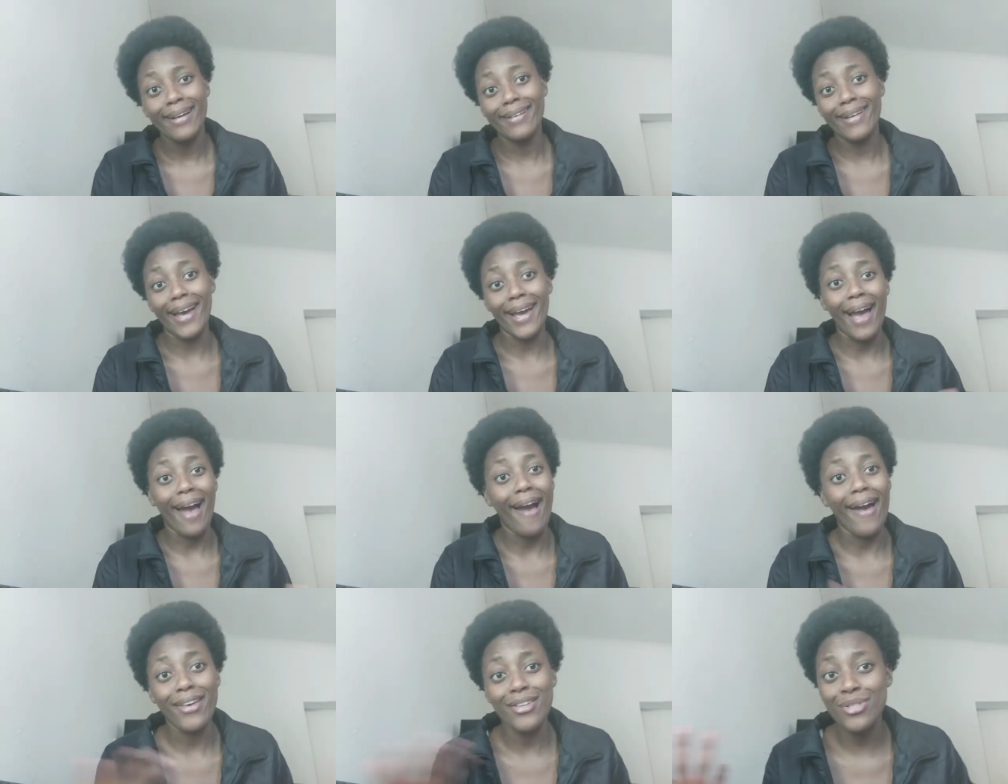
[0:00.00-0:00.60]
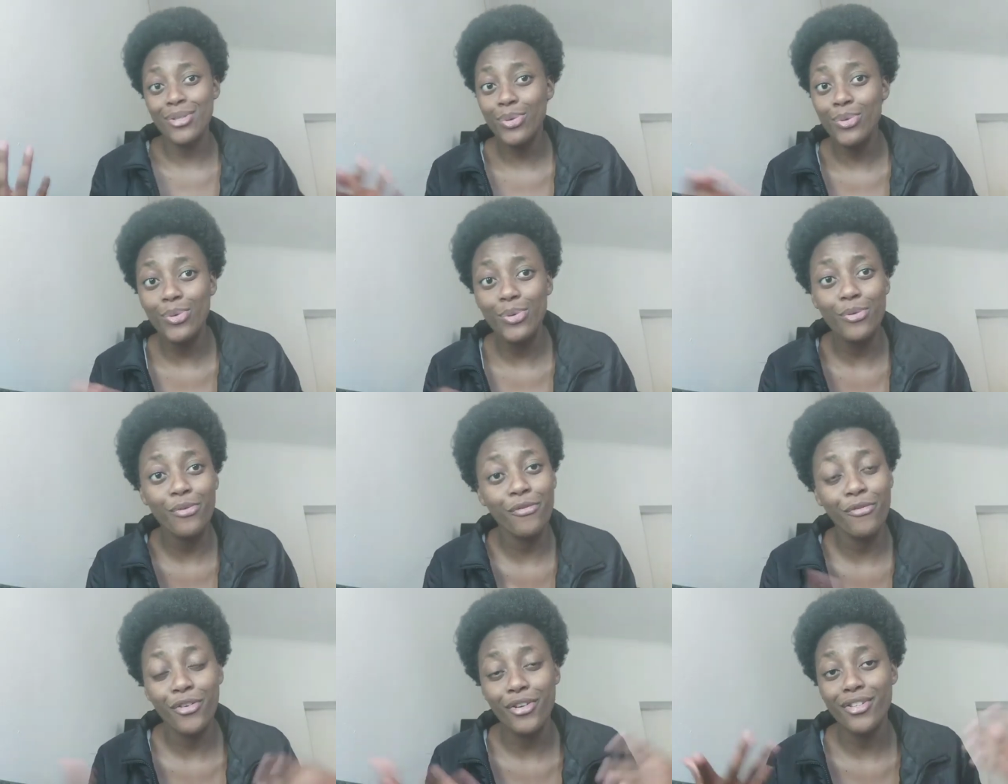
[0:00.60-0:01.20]
Like high
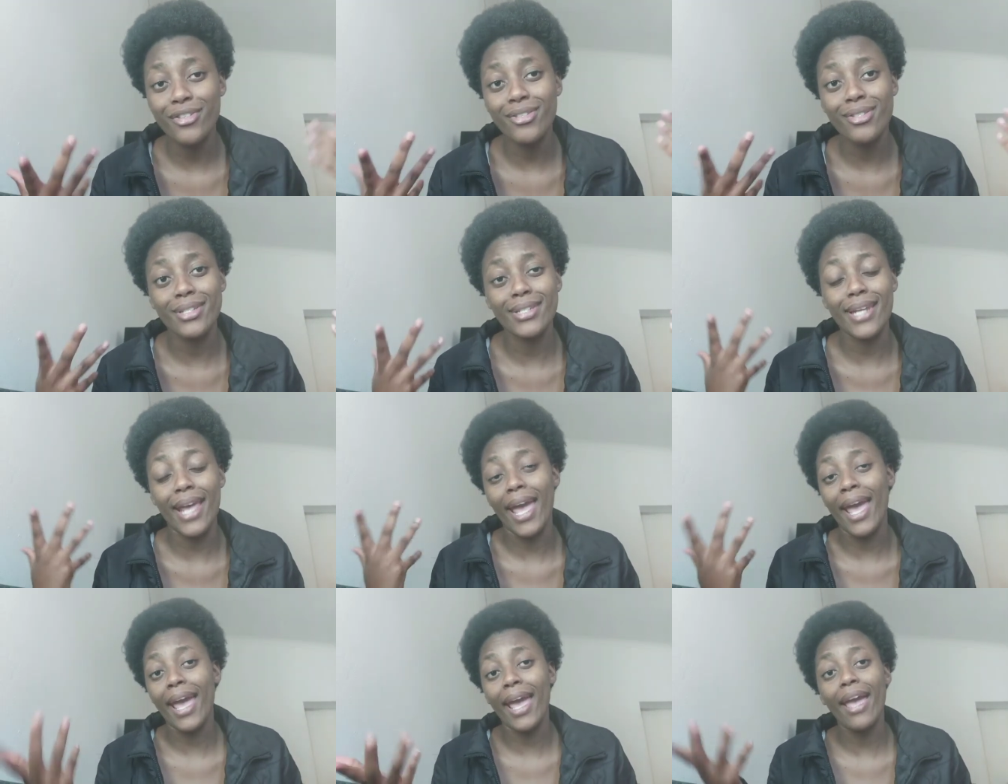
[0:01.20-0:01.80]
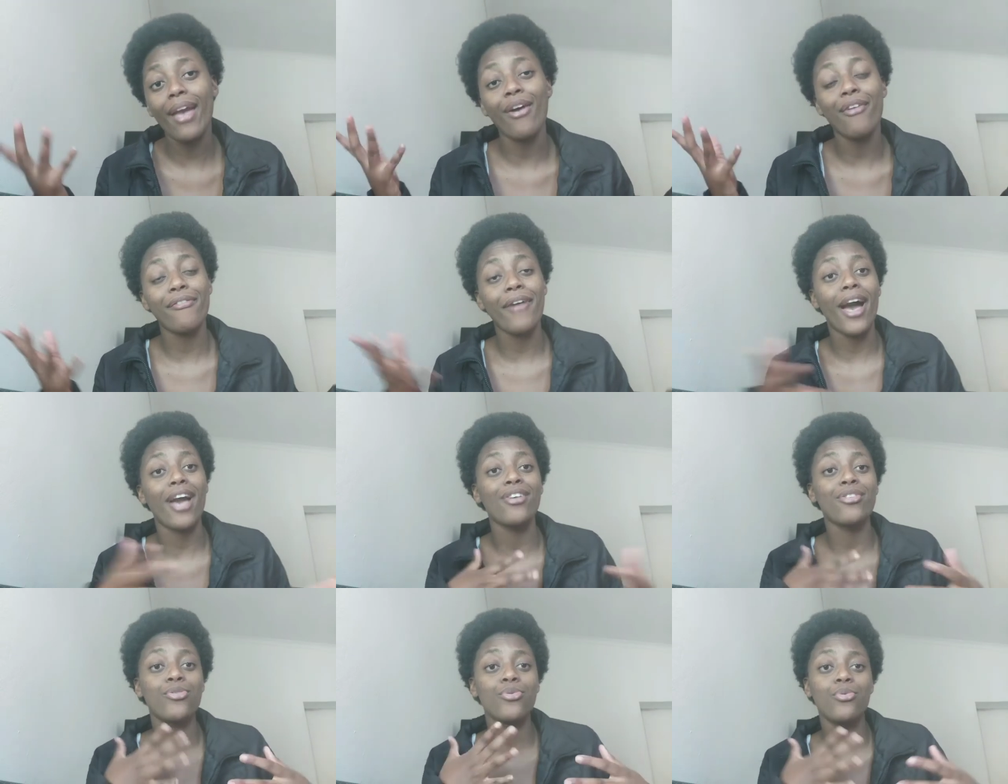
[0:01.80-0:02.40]
school, first day of
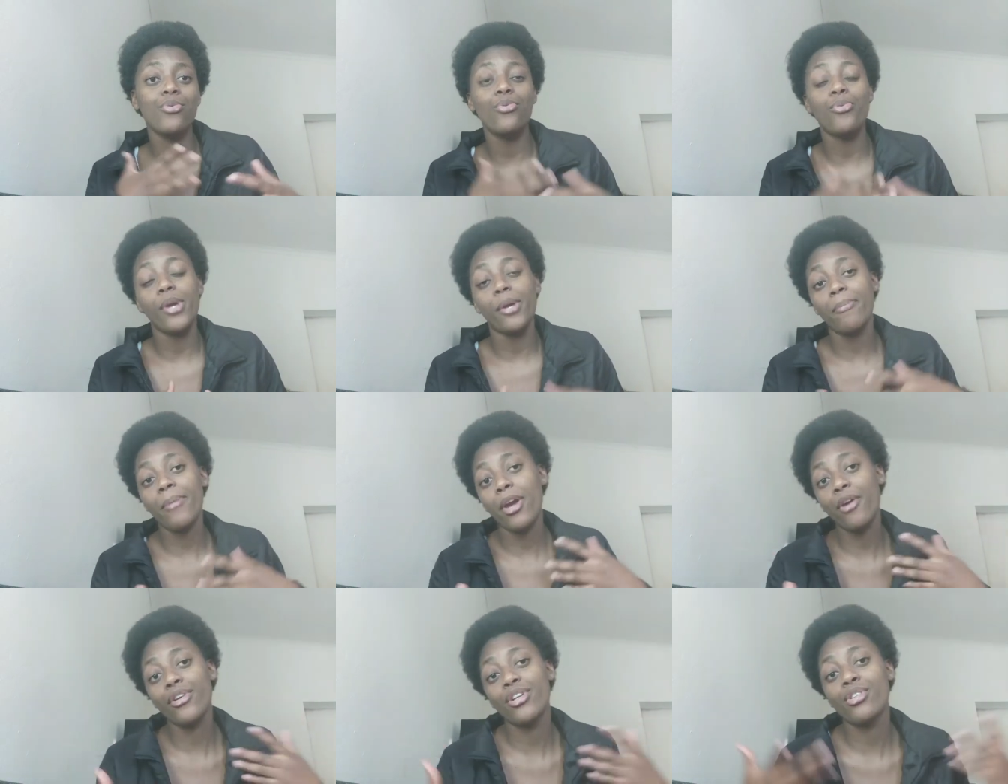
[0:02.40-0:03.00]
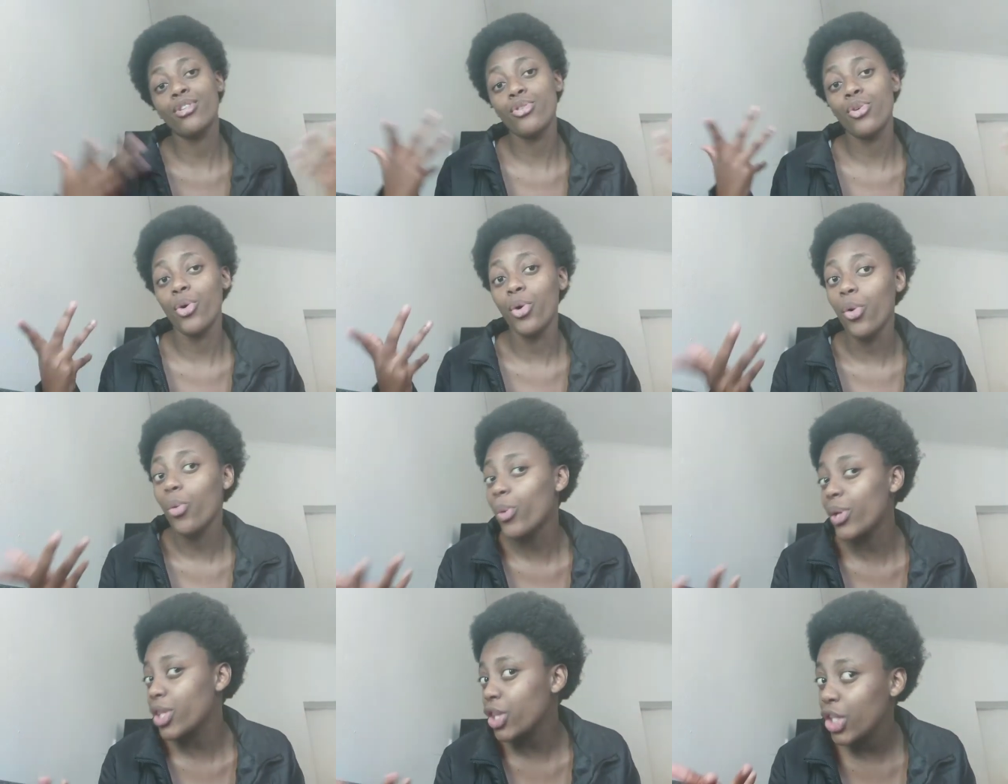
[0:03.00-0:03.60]
high school where parents go
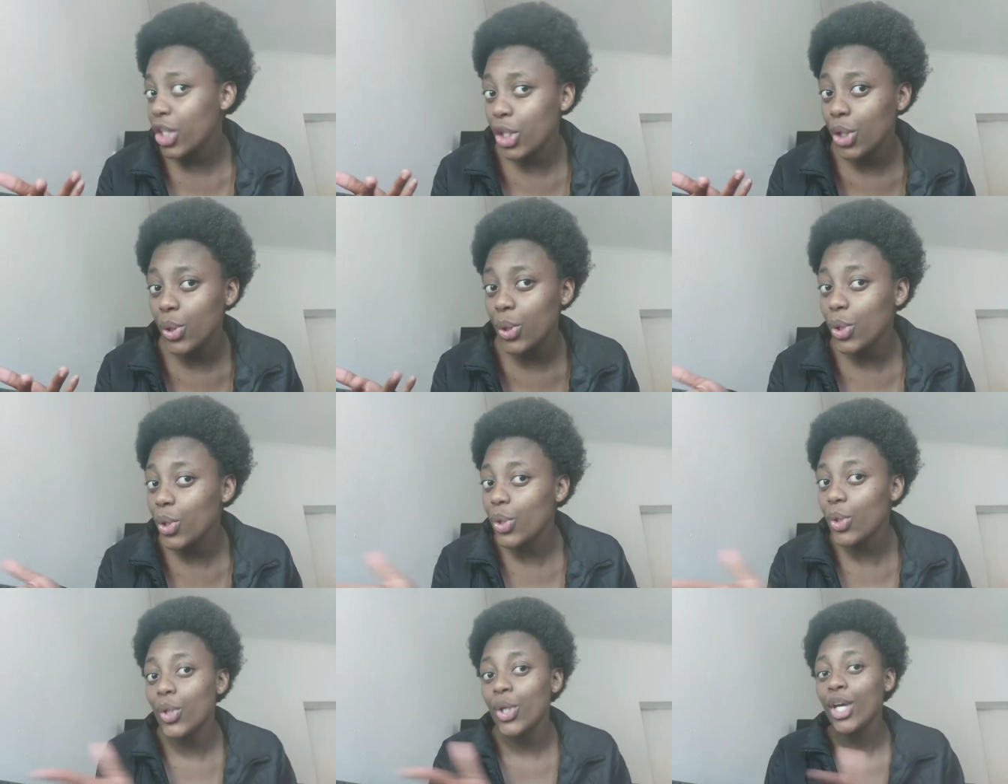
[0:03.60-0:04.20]
with you